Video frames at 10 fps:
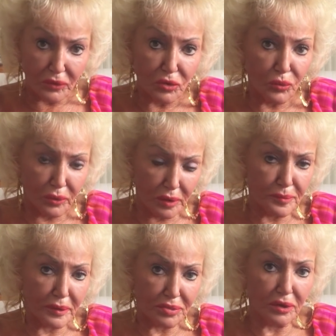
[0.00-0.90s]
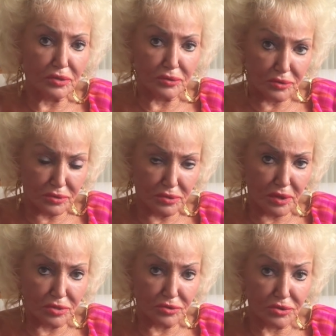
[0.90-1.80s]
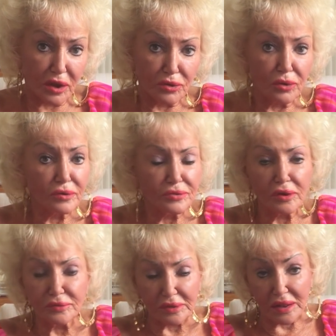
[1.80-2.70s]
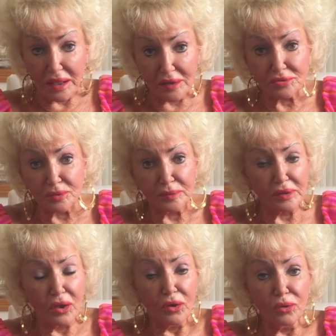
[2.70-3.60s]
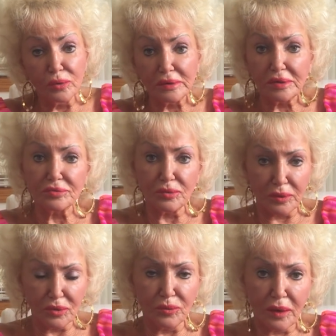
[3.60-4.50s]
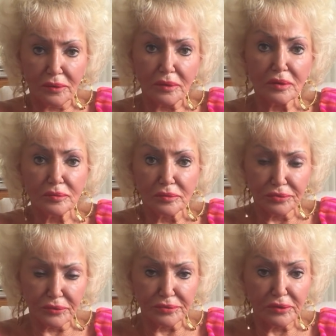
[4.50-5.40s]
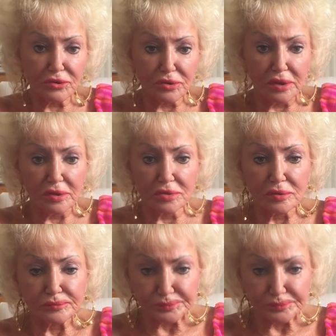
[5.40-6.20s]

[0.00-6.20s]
you worry about the other the other side or if you're ever going to have somebody who will give you what you want, fulfill your needs.